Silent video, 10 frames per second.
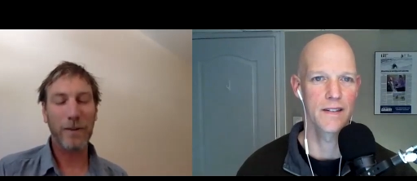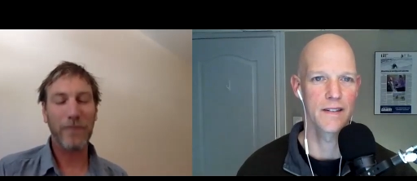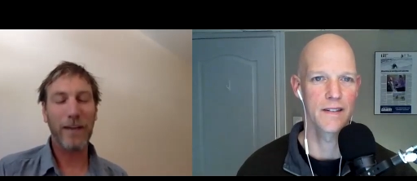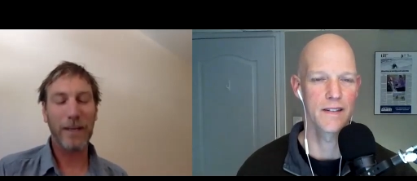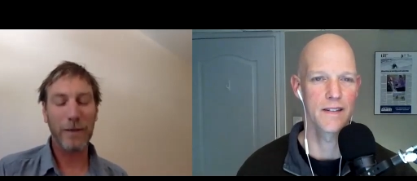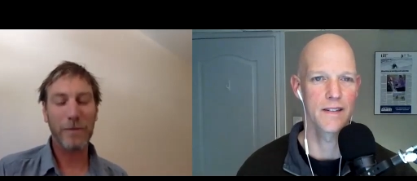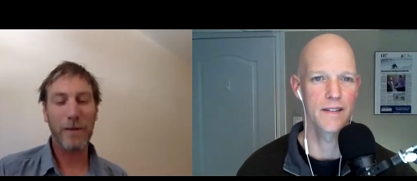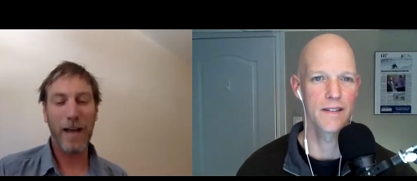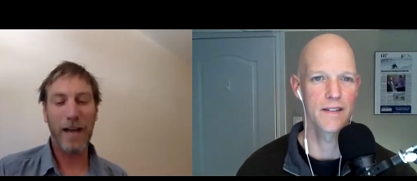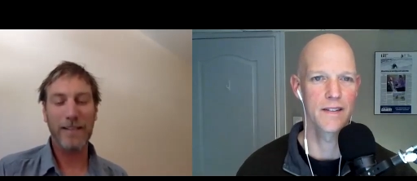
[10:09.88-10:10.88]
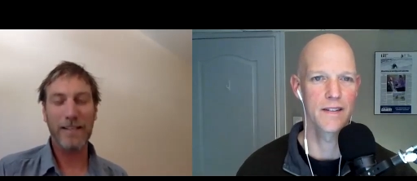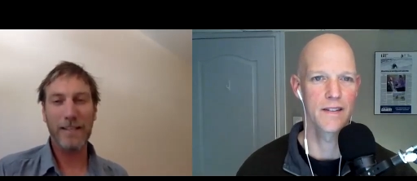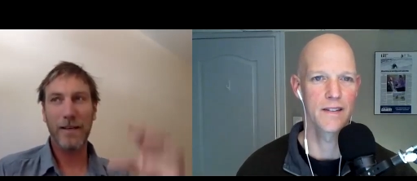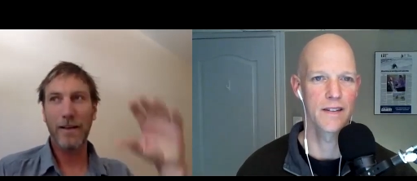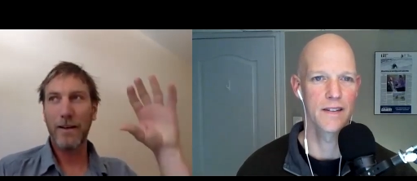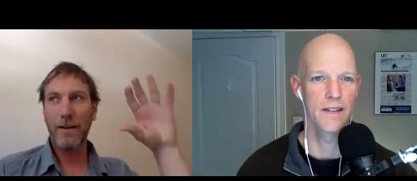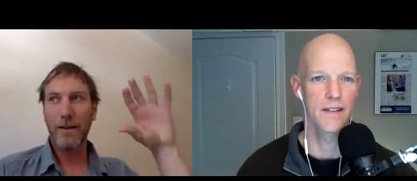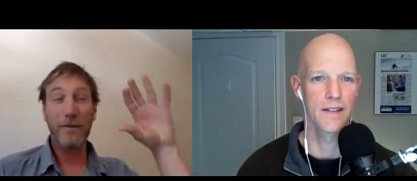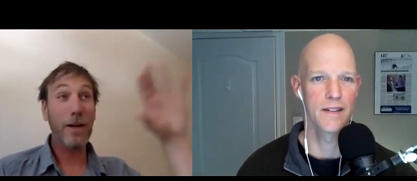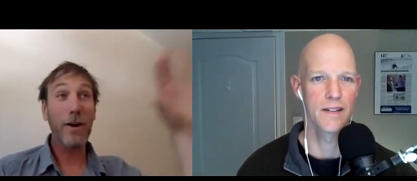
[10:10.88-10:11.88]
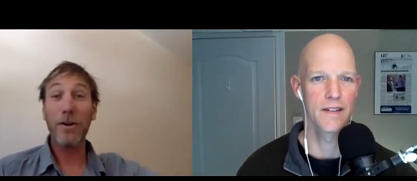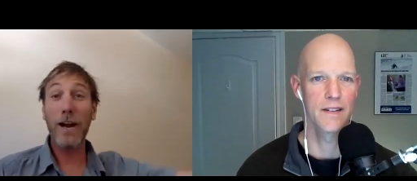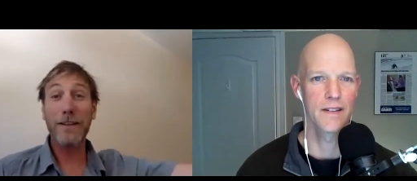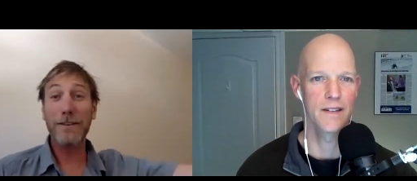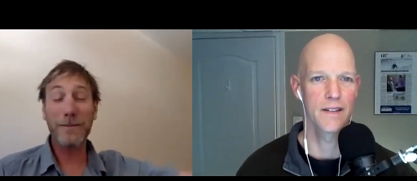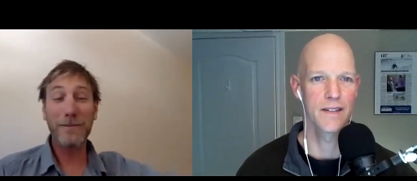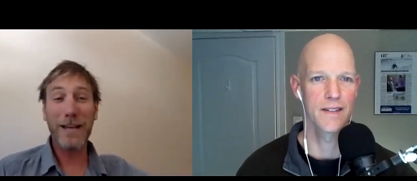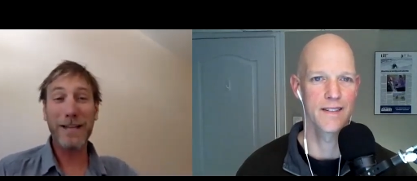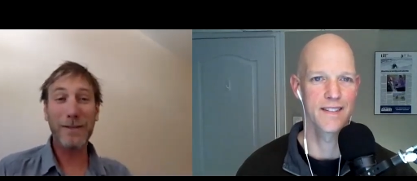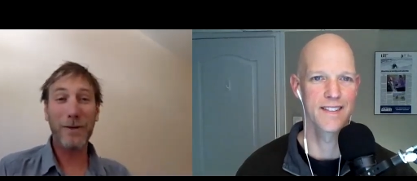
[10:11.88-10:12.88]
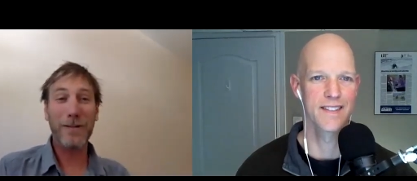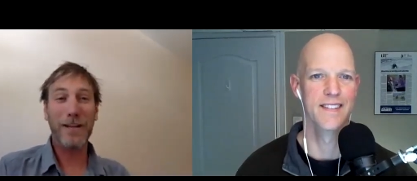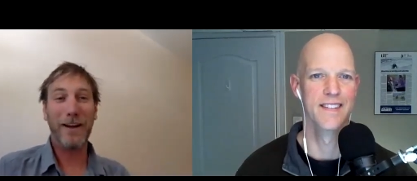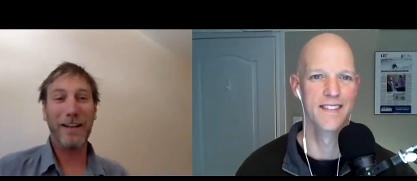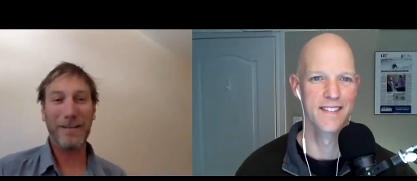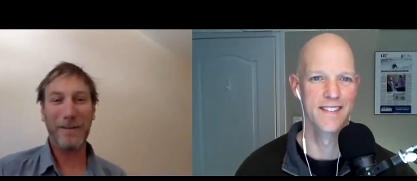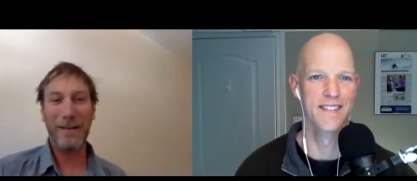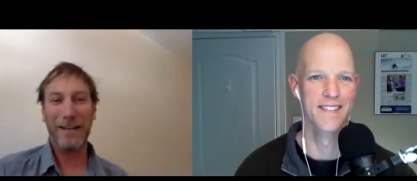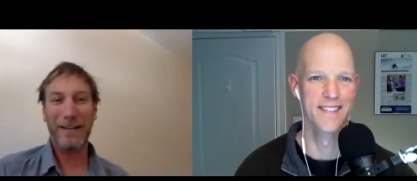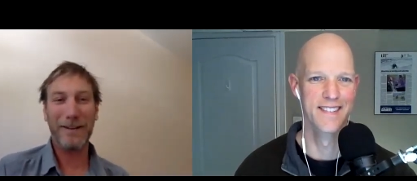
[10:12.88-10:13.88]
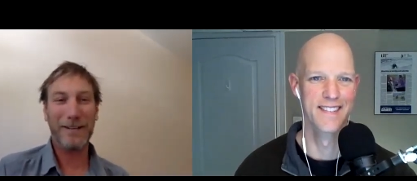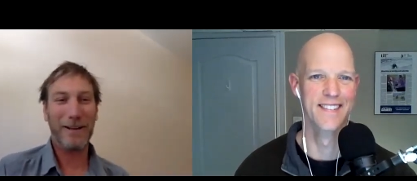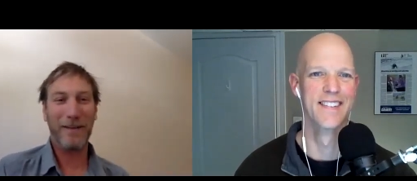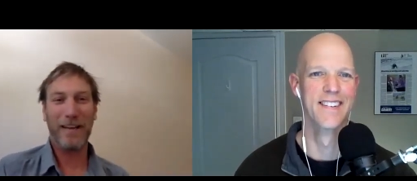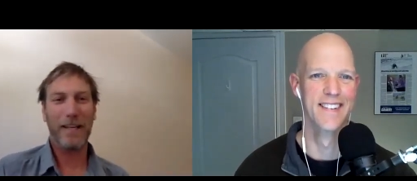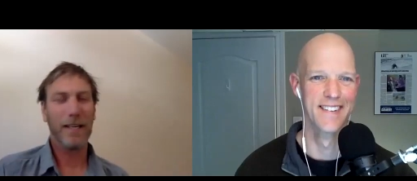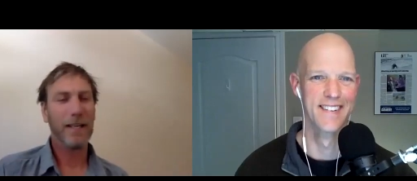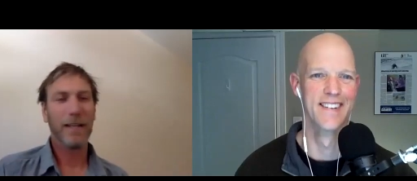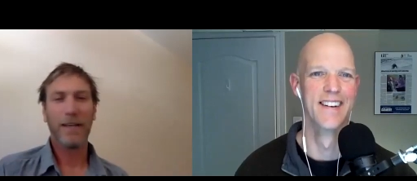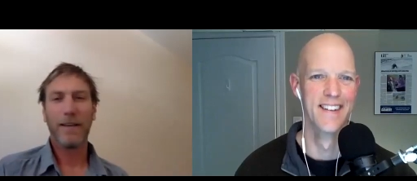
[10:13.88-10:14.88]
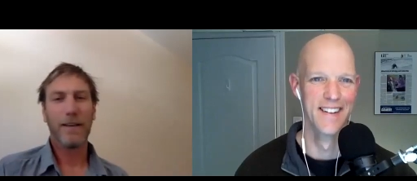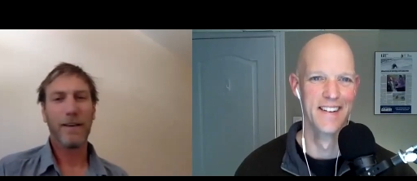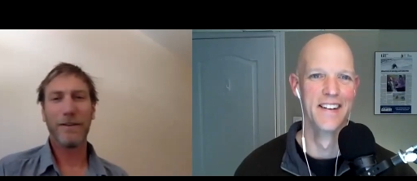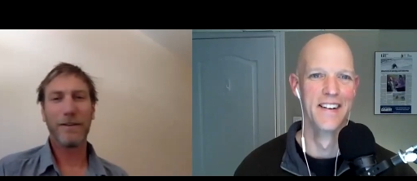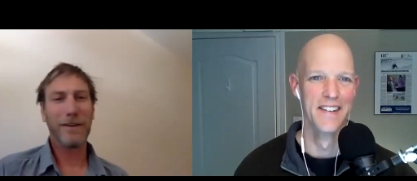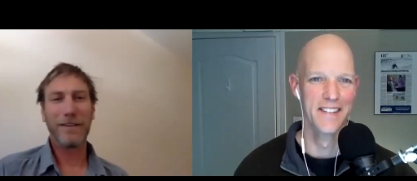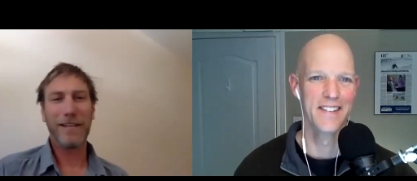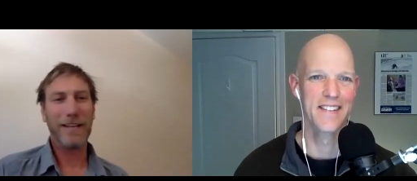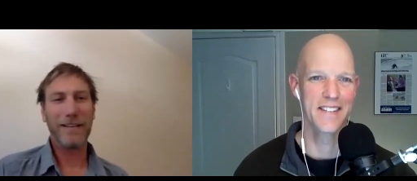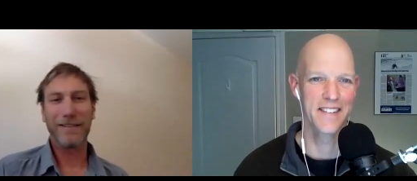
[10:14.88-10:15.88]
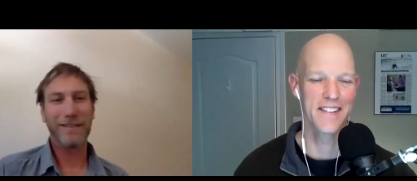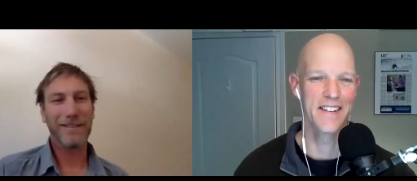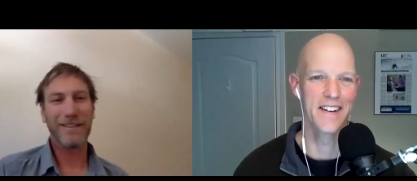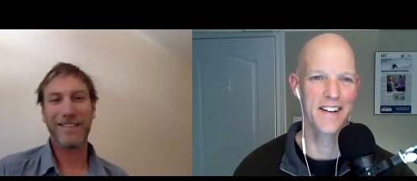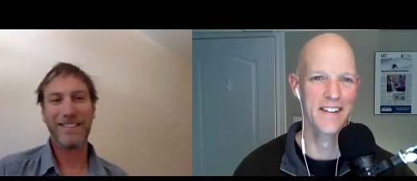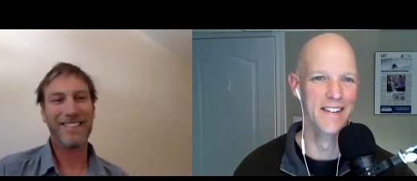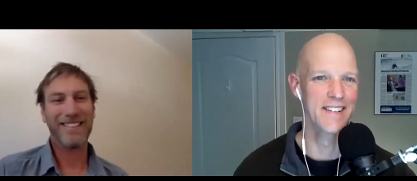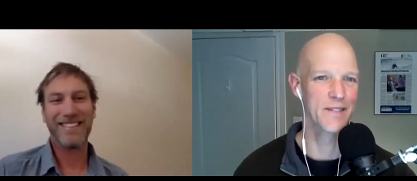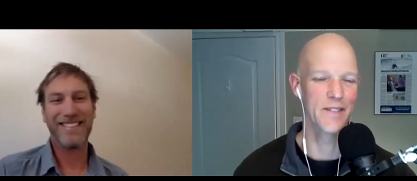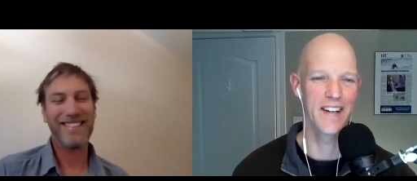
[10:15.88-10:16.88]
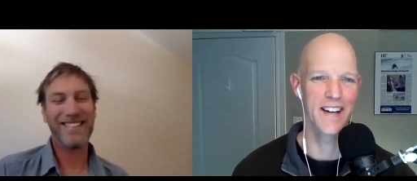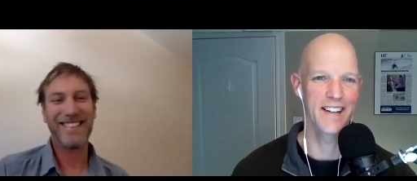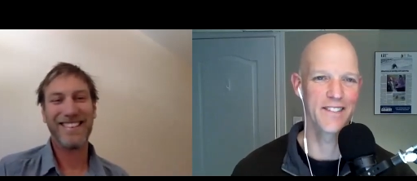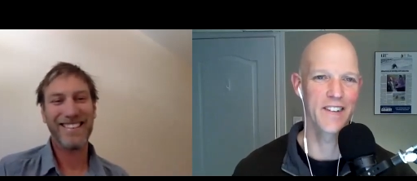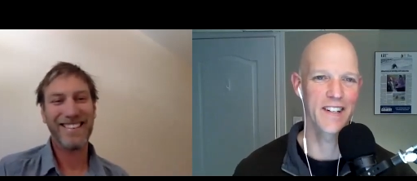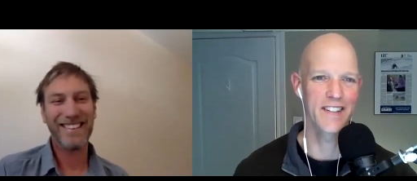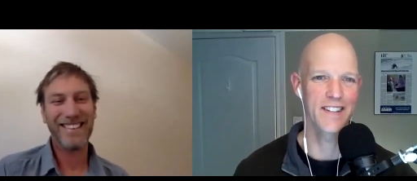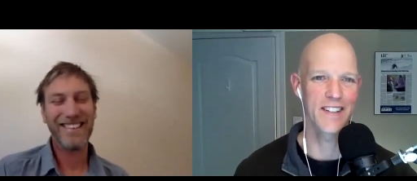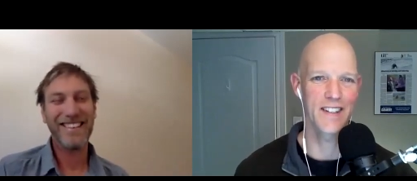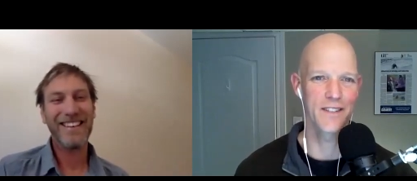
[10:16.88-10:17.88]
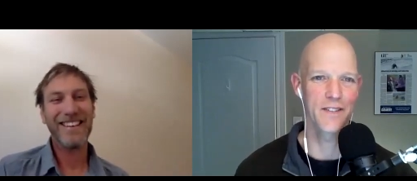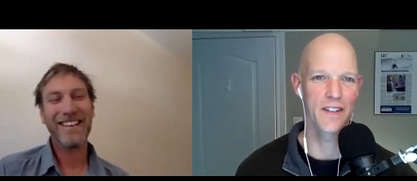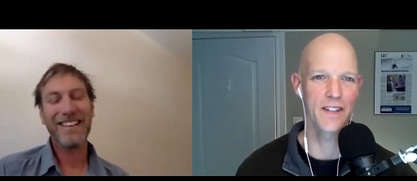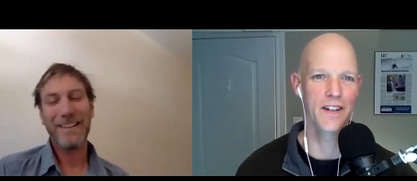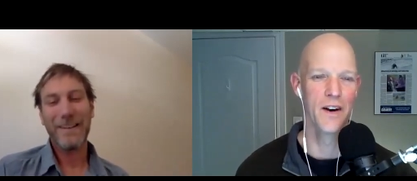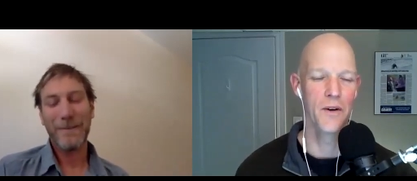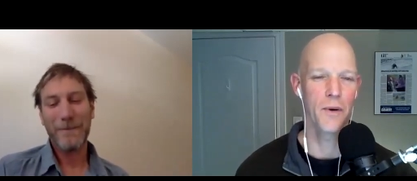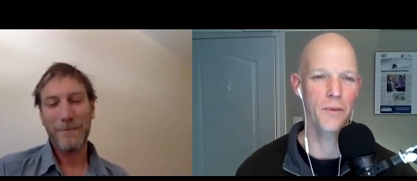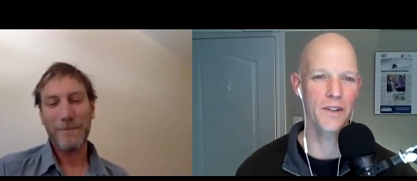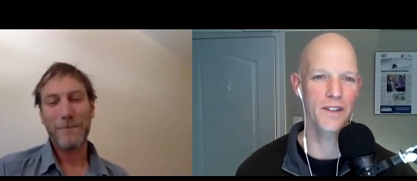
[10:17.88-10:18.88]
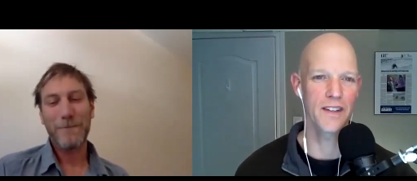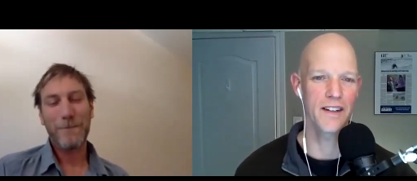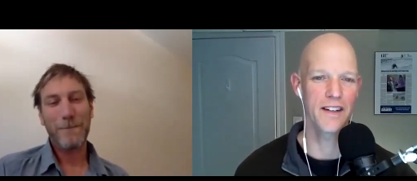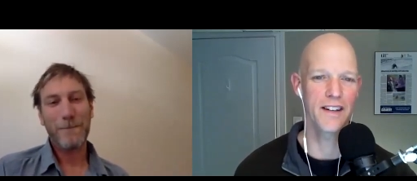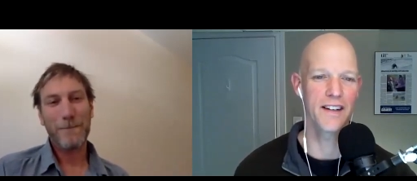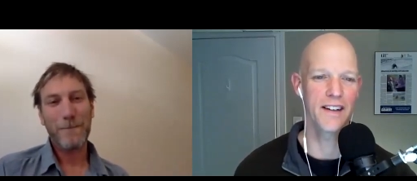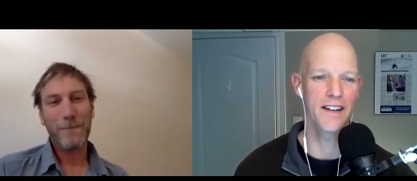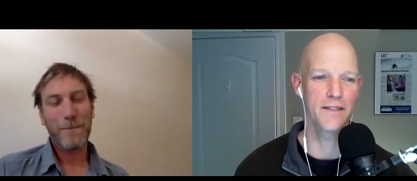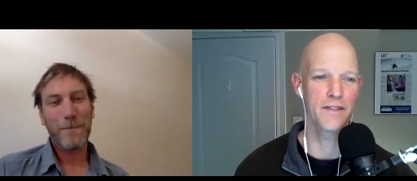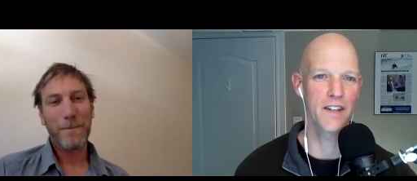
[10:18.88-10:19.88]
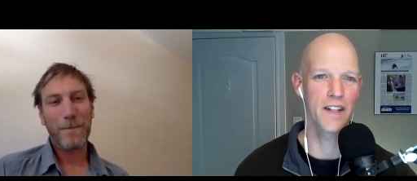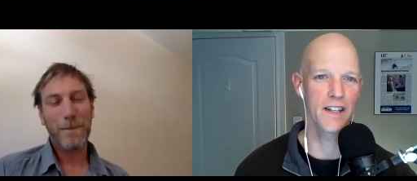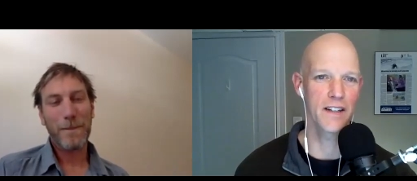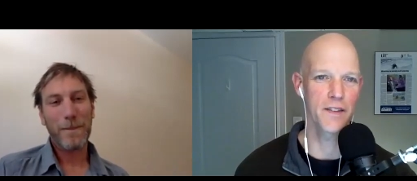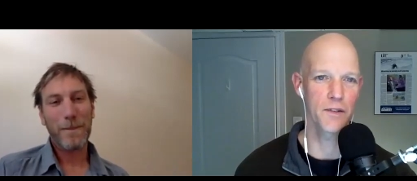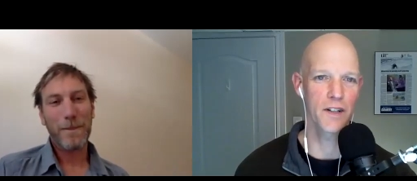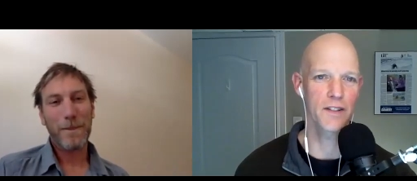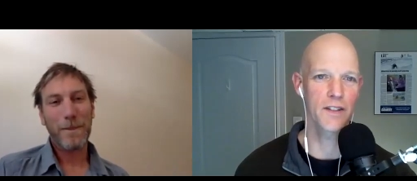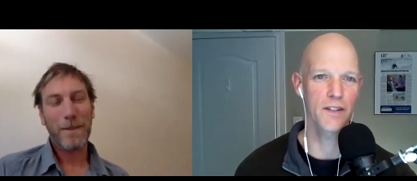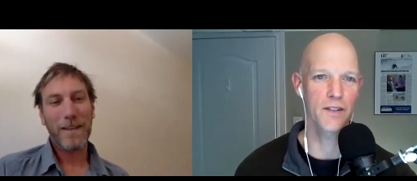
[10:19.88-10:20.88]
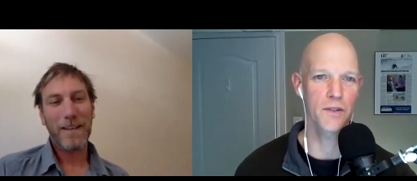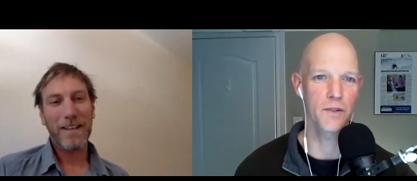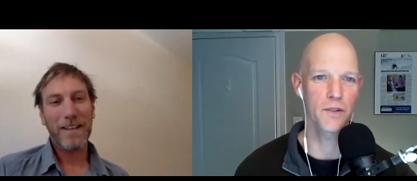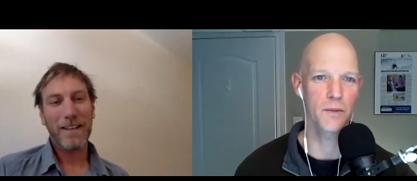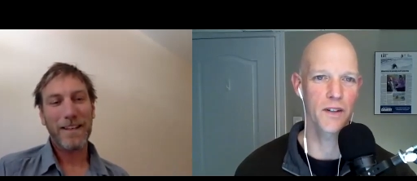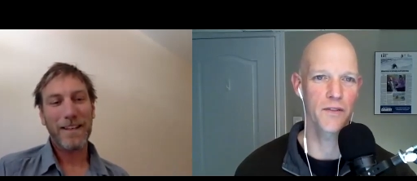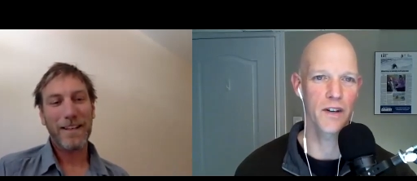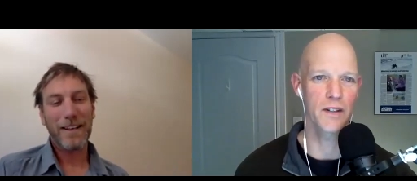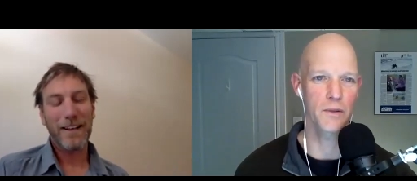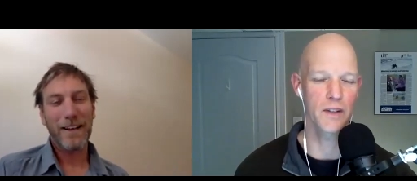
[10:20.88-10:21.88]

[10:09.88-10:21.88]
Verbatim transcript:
Speaker 1: if i close my eyes these i was like oh great there's some tents over there and as we got closer i'm like oh those aren't tents
Speaker 2: no man what a sinking feeling what was the uh, feeling of the rest of the students when they found it